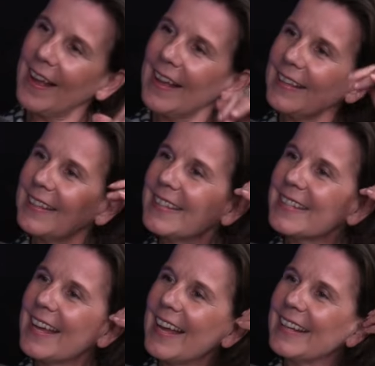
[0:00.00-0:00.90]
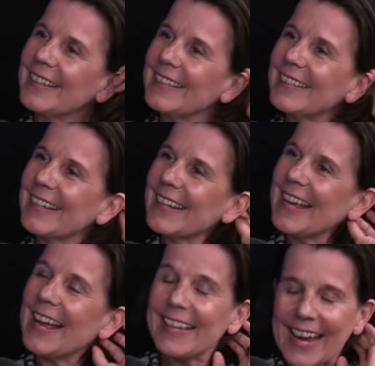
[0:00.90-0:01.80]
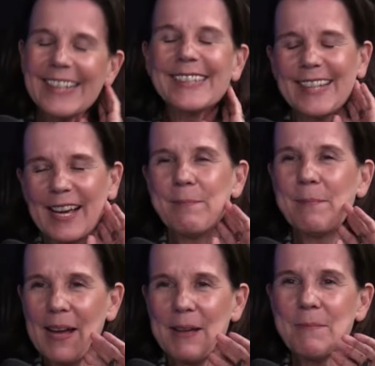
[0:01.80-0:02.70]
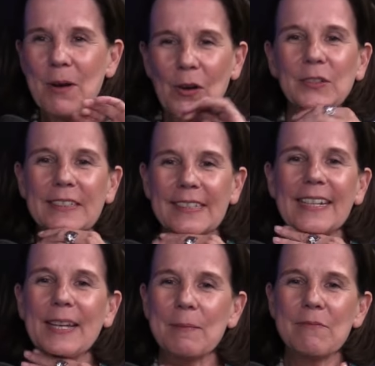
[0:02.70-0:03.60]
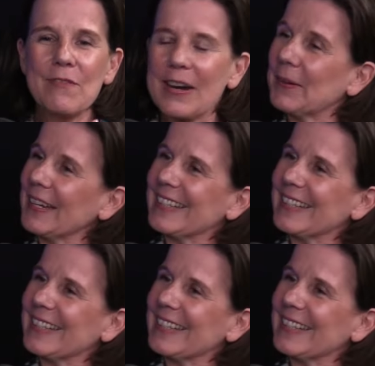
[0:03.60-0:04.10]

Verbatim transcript: And, amazing. And uh, yes, I'm. I'm honestly, I'm very